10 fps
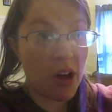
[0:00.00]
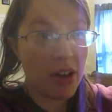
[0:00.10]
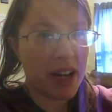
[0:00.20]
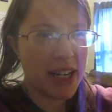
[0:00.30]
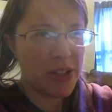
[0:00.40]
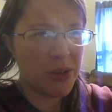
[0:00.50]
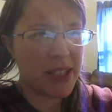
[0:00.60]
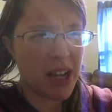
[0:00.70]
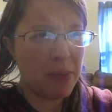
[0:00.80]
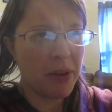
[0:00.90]
all I gotta do
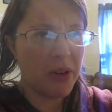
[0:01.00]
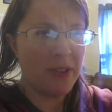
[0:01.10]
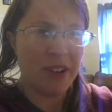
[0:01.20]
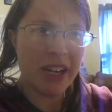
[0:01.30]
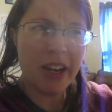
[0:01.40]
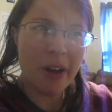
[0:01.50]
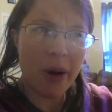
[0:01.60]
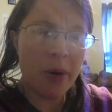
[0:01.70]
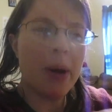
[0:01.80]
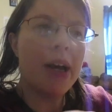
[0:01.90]
is upload a
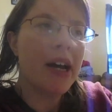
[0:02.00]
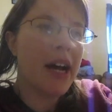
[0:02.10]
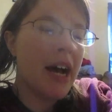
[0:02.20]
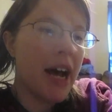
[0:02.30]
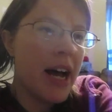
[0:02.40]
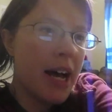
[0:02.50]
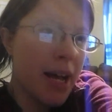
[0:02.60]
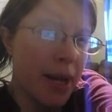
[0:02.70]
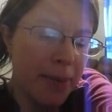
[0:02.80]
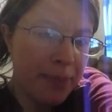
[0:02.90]
video,
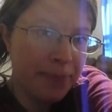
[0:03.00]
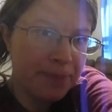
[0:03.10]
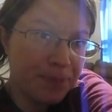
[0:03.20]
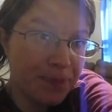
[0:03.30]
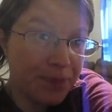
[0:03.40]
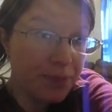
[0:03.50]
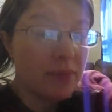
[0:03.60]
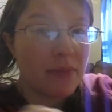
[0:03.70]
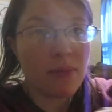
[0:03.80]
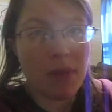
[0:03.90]
um,
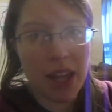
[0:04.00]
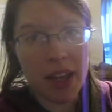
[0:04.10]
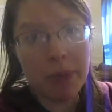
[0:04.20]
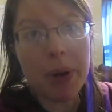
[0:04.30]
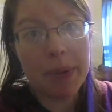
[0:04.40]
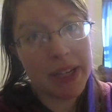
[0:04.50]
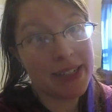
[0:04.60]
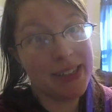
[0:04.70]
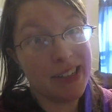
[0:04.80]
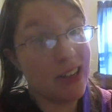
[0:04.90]
and then I'm probably going
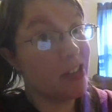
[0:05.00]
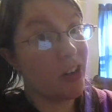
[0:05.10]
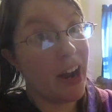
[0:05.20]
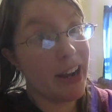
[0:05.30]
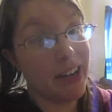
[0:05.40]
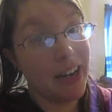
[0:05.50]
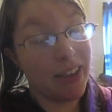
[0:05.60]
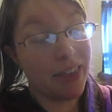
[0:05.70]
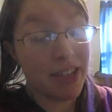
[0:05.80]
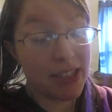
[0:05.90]
to sit down and start
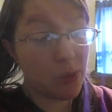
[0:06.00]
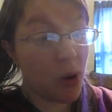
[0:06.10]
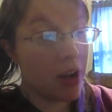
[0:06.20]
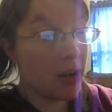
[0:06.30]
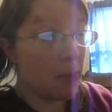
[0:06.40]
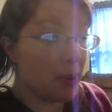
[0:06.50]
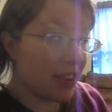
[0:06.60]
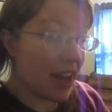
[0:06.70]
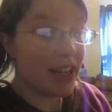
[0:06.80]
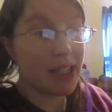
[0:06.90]
editing this one.
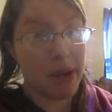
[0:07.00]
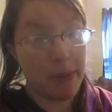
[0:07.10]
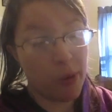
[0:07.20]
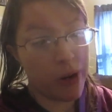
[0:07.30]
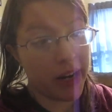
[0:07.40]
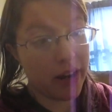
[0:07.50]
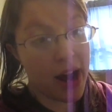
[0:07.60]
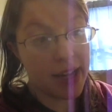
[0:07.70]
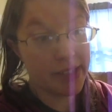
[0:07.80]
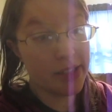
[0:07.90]
But that is my morning,
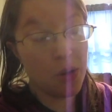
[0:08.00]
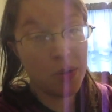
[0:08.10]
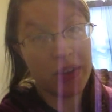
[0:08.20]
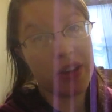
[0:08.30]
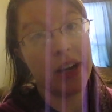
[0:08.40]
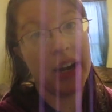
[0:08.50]
guys. The only thing I